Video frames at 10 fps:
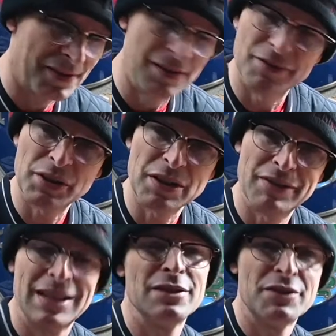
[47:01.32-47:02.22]
And look at the
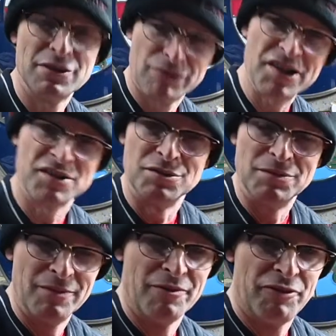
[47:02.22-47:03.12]
value of the original
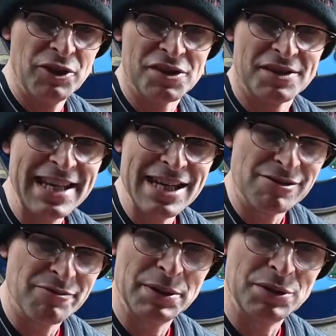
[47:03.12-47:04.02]
first year
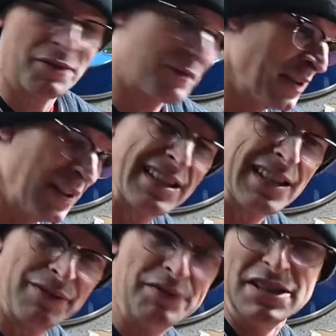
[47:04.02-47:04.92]
of build of
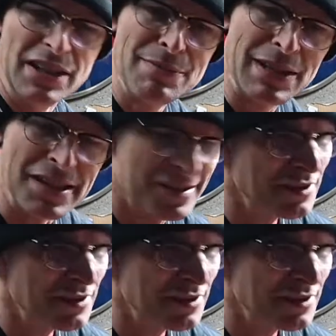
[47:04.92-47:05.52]
1959 Minis.